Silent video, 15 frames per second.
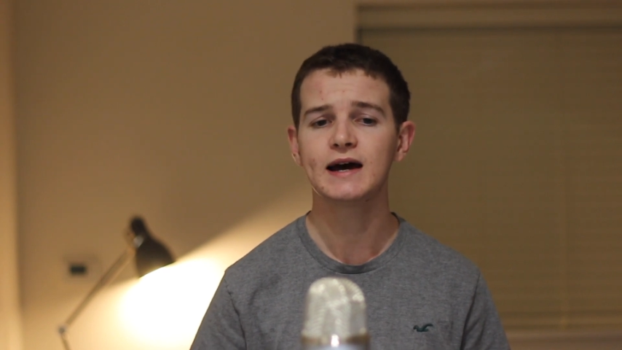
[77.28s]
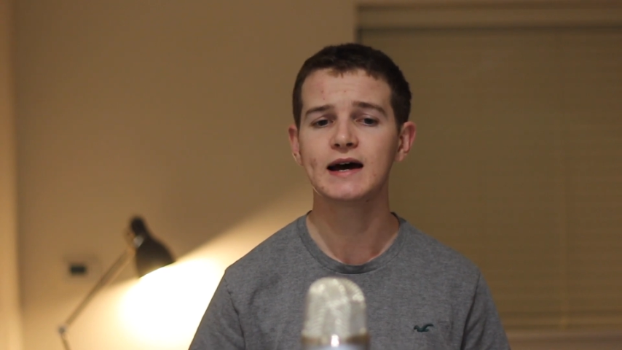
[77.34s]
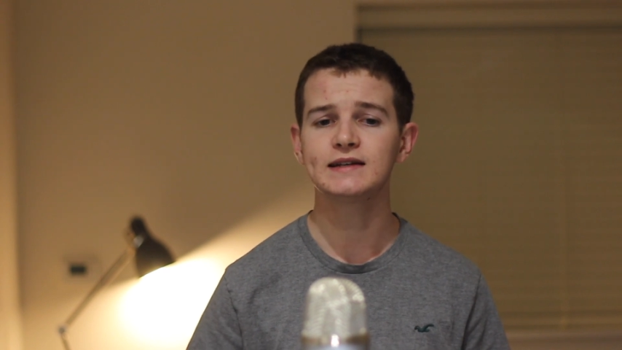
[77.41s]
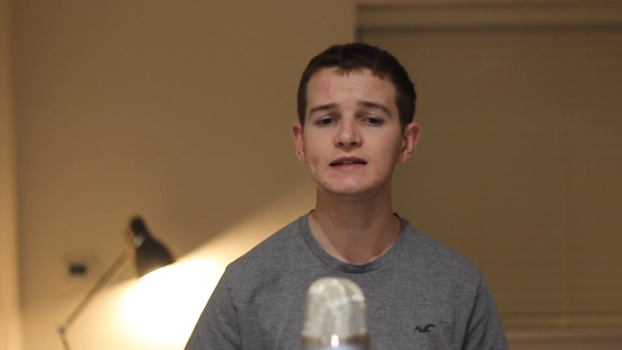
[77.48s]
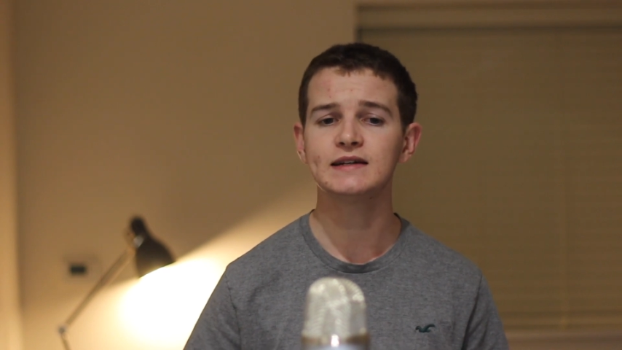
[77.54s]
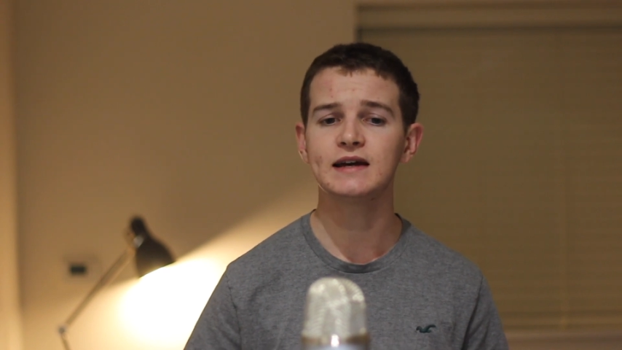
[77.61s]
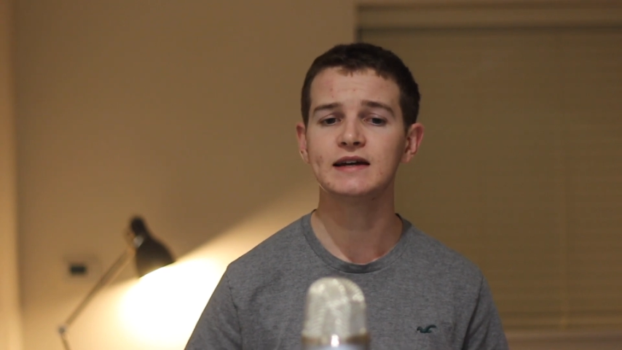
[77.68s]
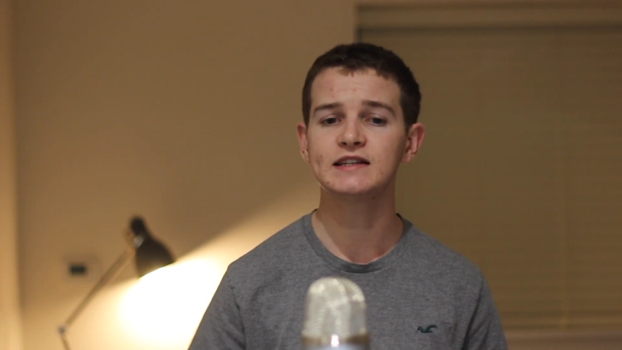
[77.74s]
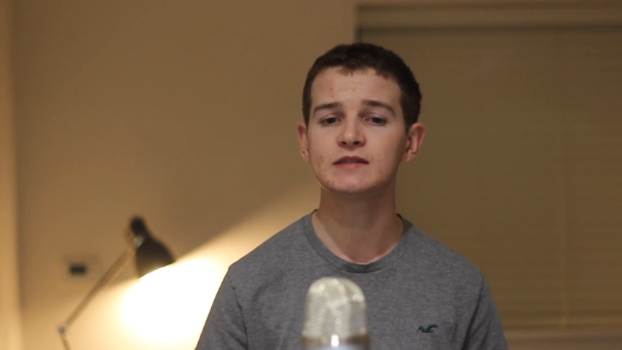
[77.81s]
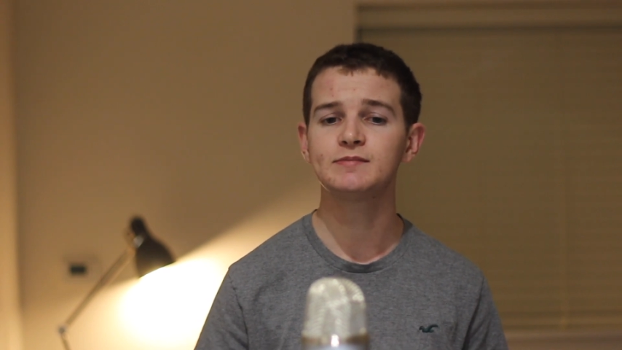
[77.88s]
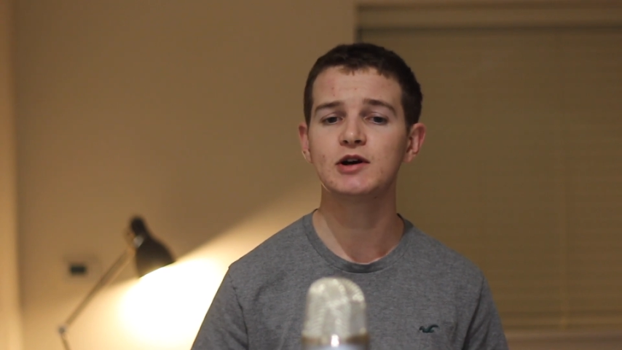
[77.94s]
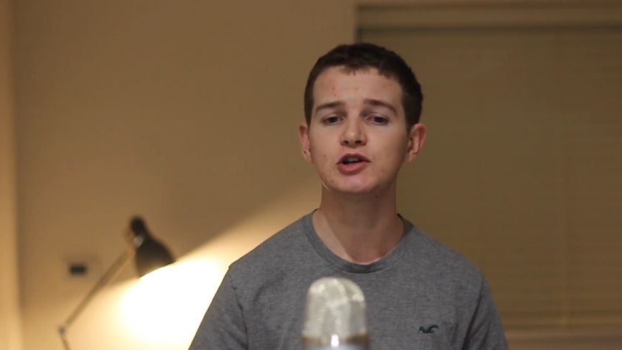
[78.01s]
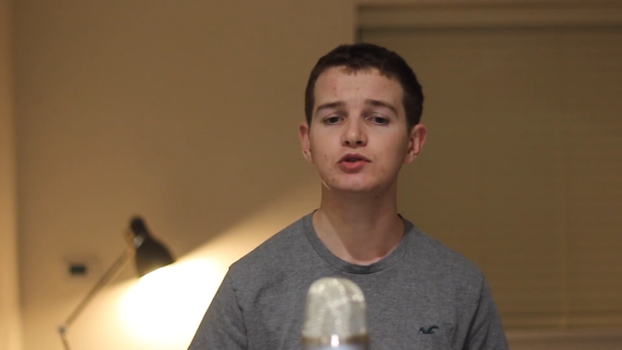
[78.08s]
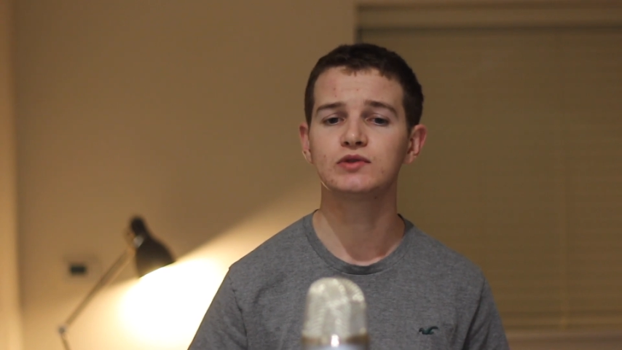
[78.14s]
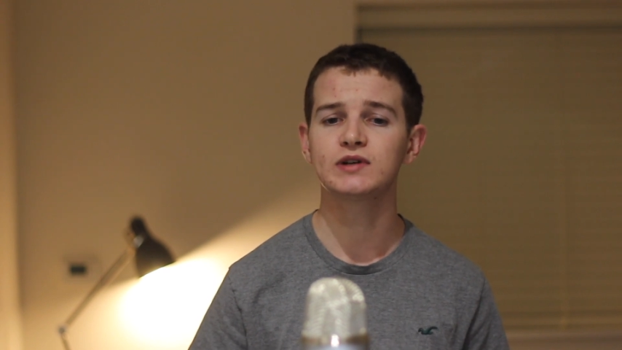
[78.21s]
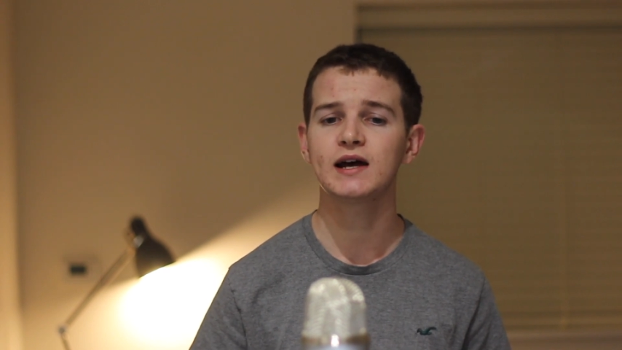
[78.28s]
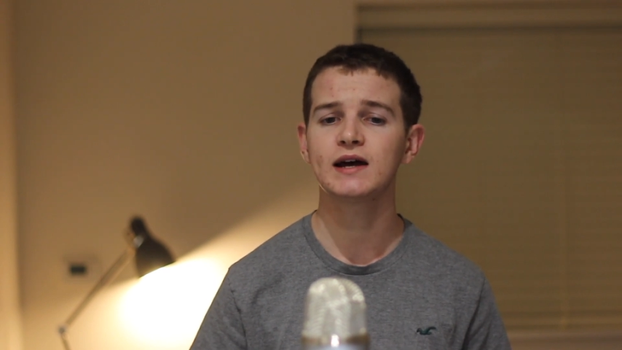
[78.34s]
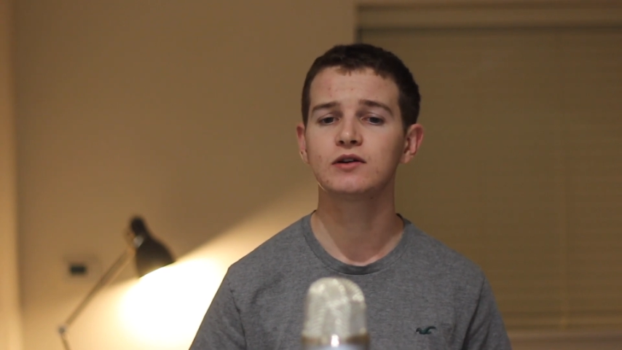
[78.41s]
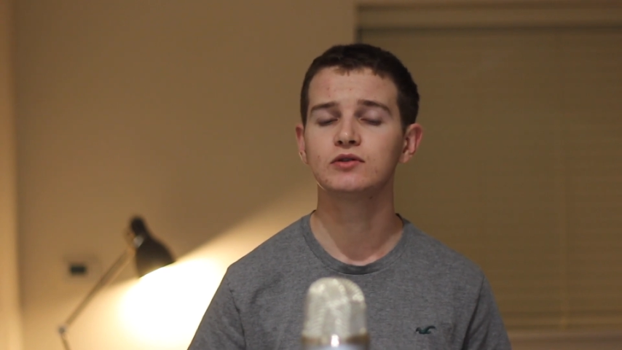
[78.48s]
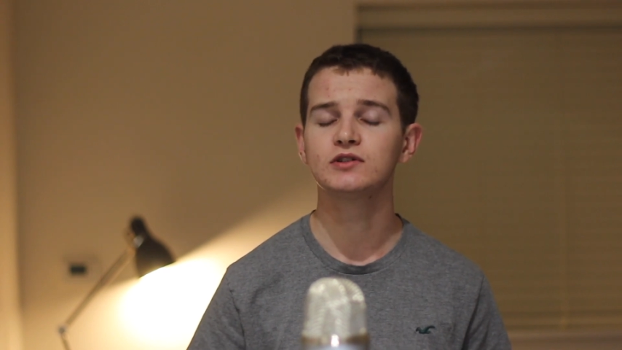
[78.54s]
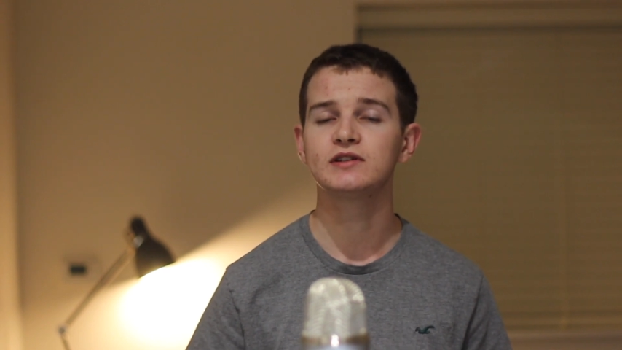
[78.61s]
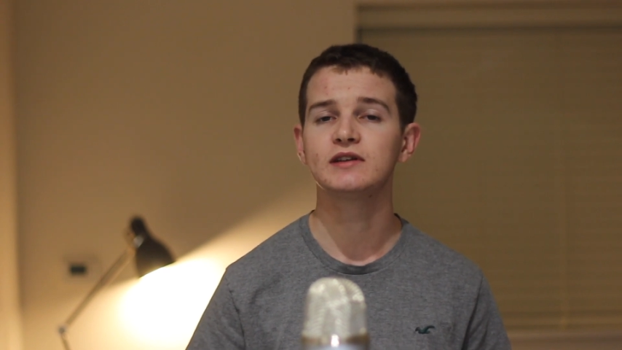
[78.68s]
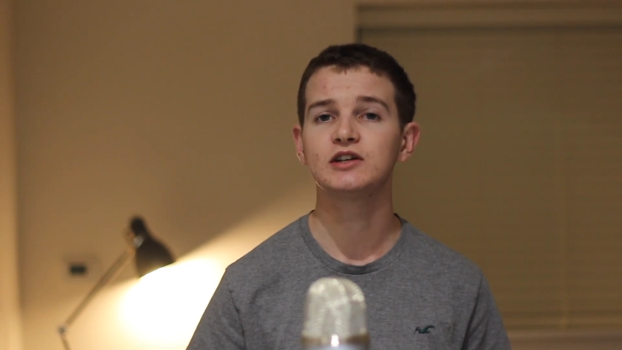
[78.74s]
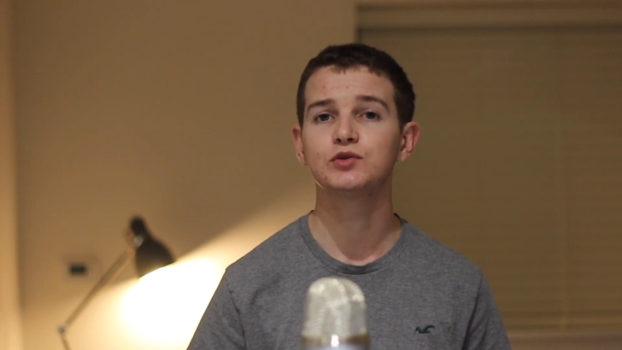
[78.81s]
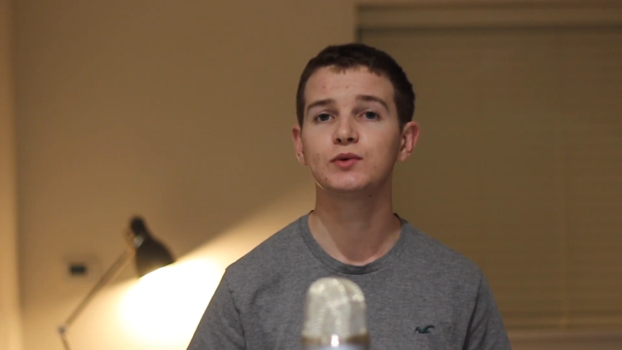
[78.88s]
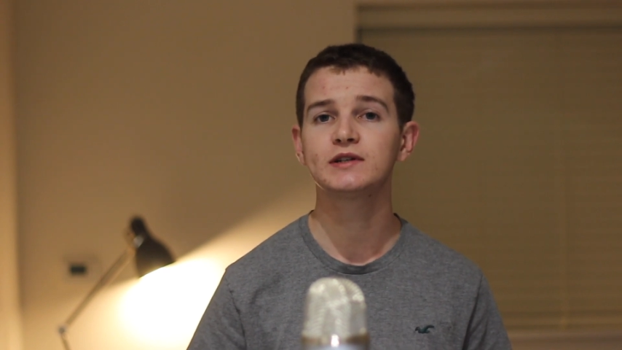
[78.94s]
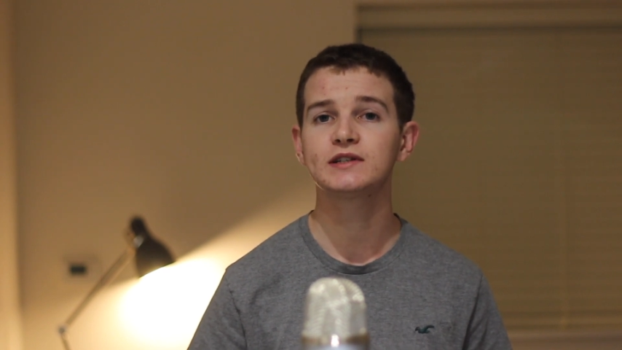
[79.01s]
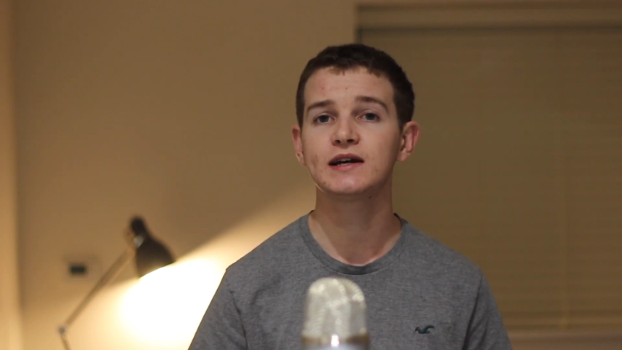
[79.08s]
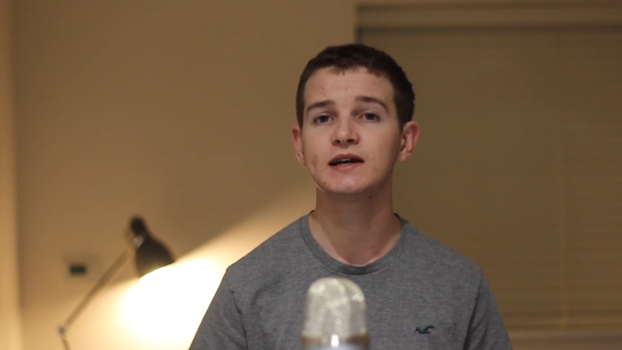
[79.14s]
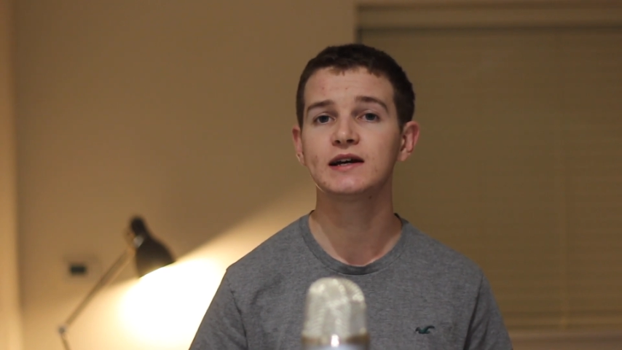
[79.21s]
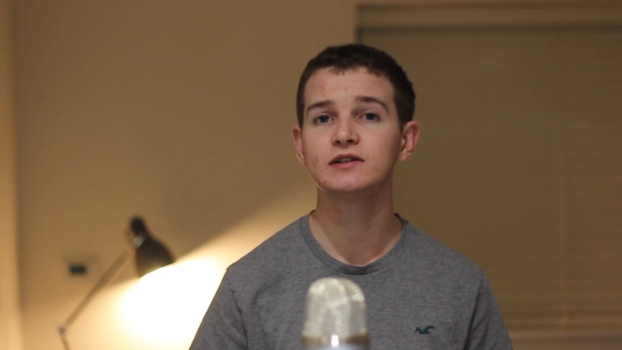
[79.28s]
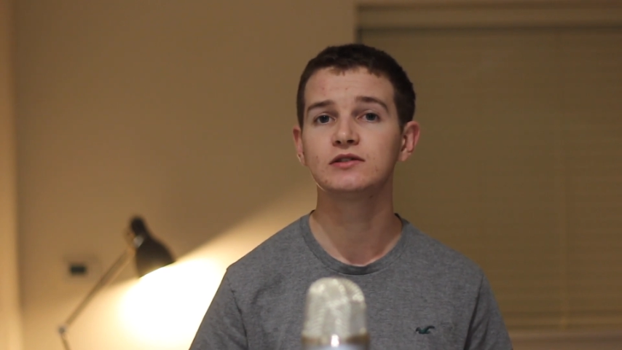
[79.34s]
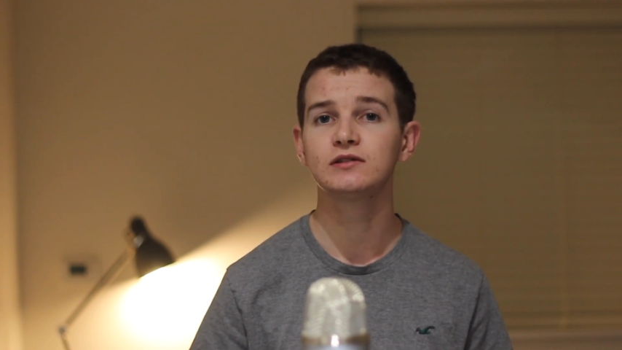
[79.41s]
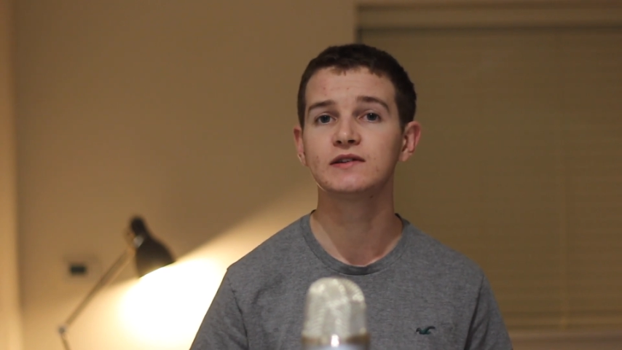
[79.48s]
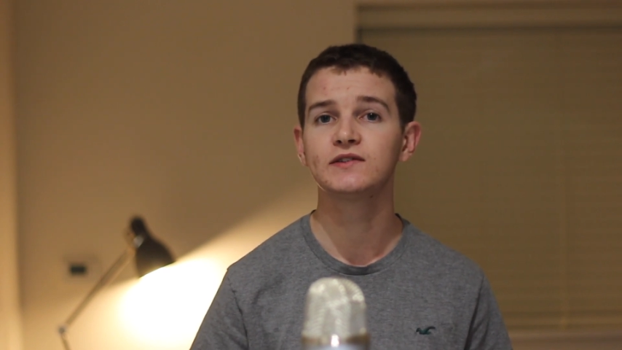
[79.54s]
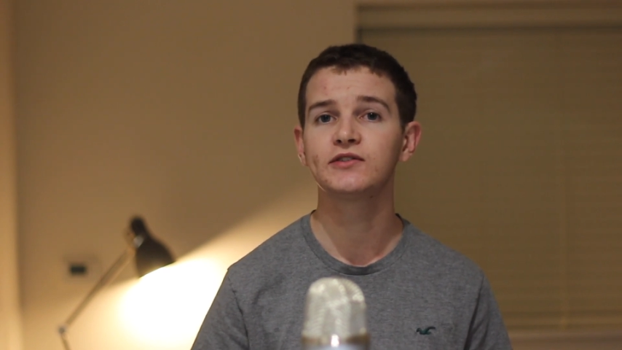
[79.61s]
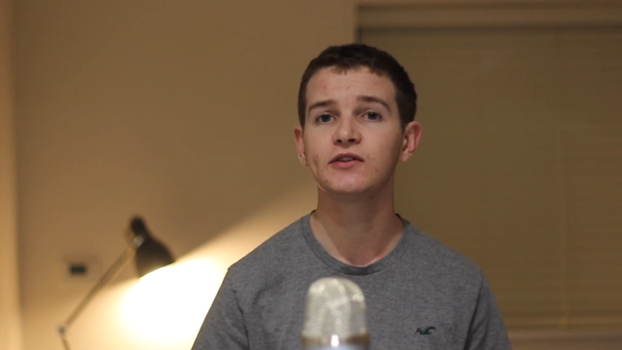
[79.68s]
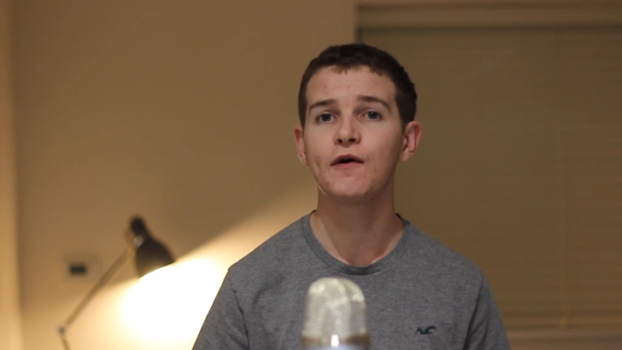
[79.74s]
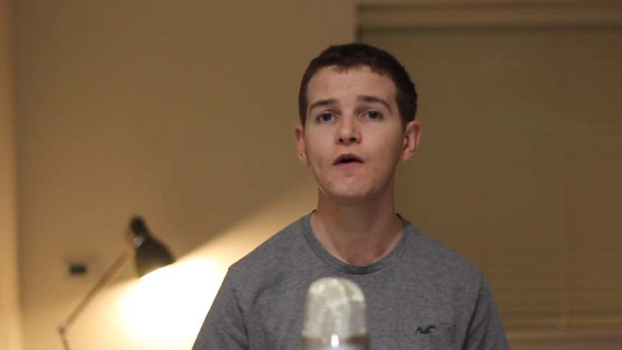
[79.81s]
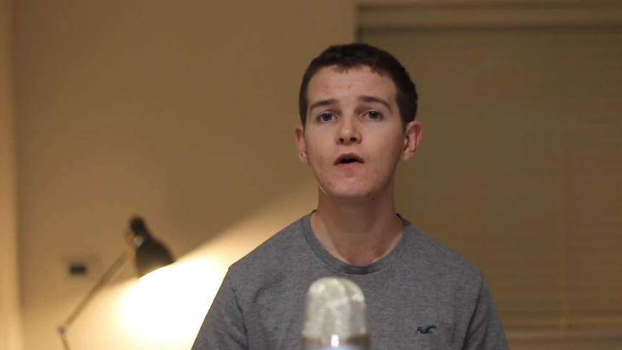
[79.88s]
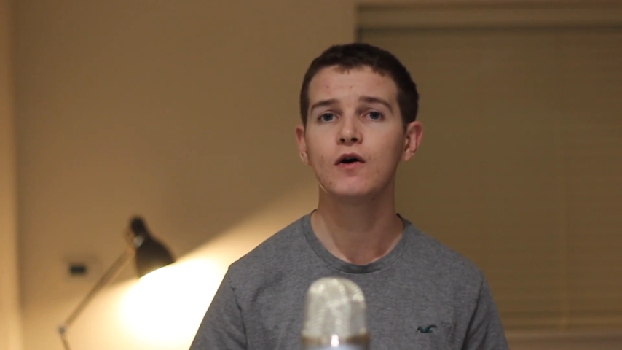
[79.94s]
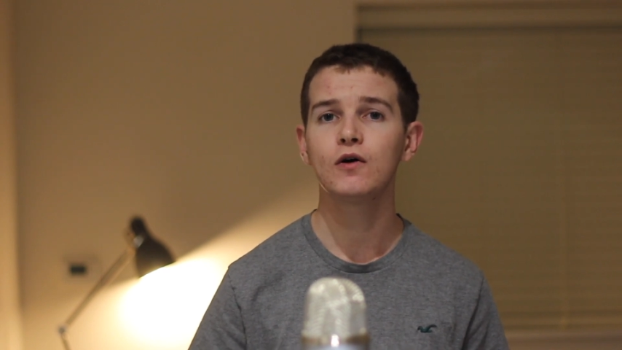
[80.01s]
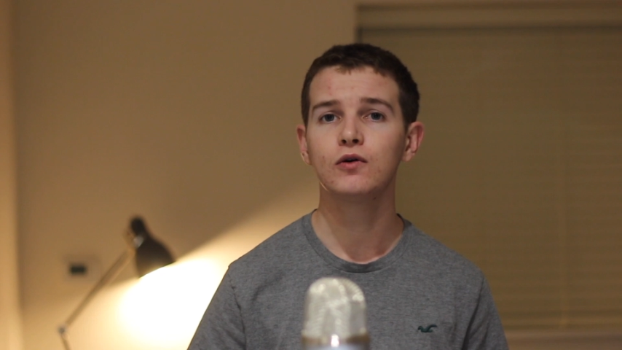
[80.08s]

adding a special tag onto their Twitter handles,